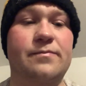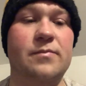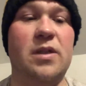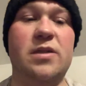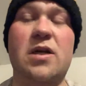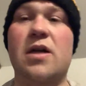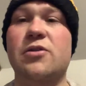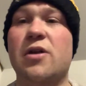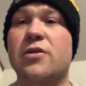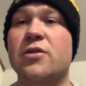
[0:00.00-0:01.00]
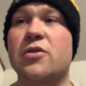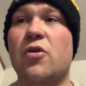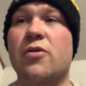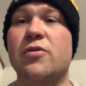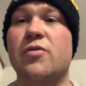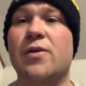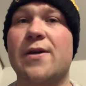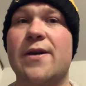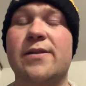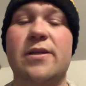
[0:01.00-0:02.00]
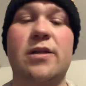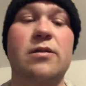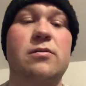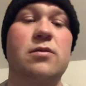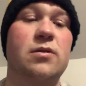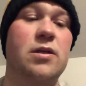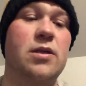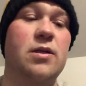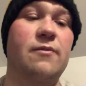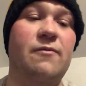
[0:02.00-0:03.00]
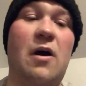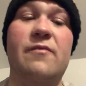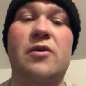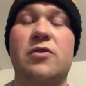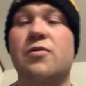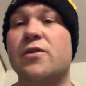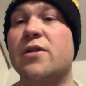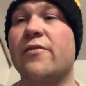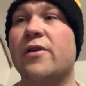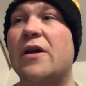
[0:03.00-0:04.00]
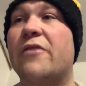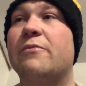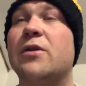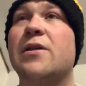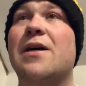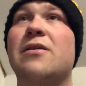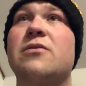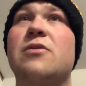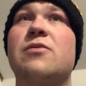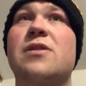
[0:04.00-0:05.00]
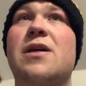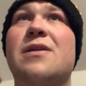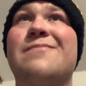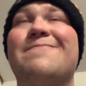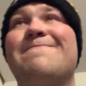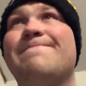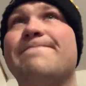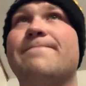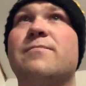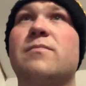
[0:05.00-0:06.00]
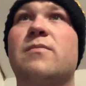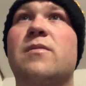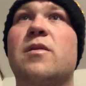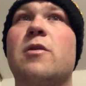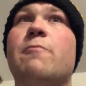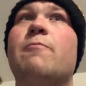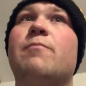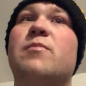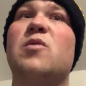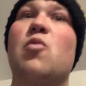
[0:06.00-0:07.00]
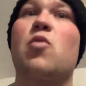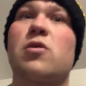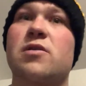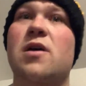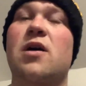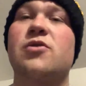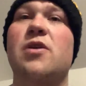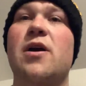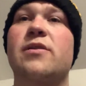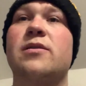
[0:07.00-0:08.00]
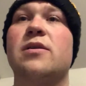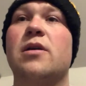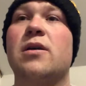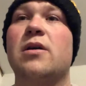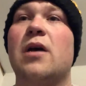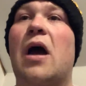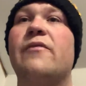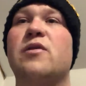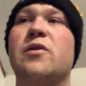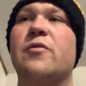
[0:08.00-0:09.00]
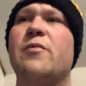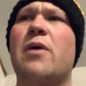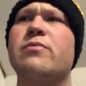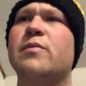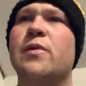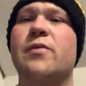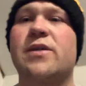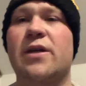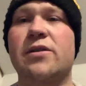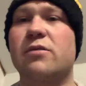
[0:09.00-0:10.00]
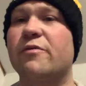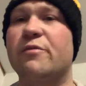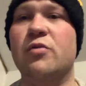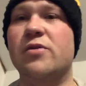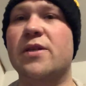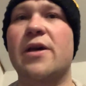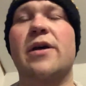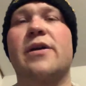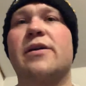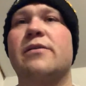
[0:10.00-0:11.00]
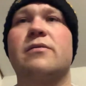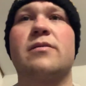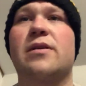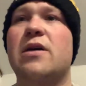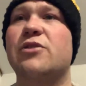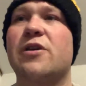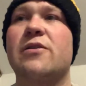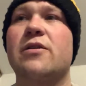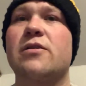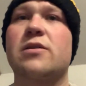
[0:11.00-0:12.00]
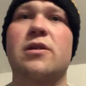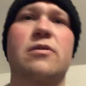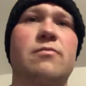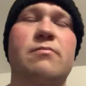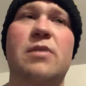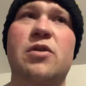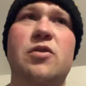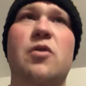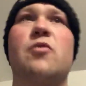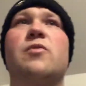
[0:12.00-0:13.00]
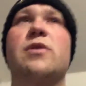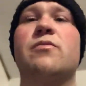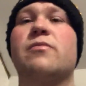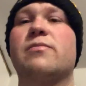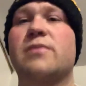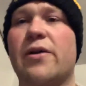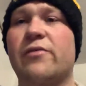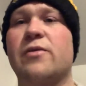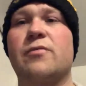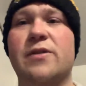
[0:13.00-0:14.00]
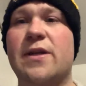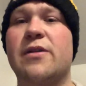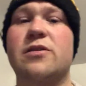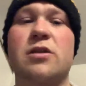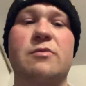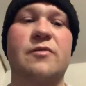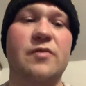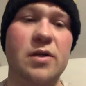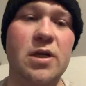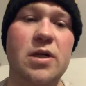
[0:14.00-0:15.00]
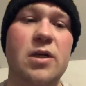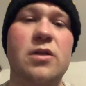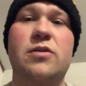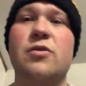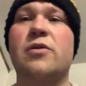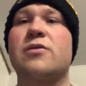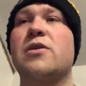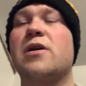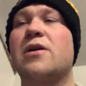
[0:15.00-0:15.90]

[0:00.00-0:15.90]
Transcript: His contract just started in 2018, 5-year, $27.5 million. So, it's not the worst contract. Obviously, we'd probably retain some of Bjugstad and Galchenyuk's, and Minnesota would definitely retain some of Zucker's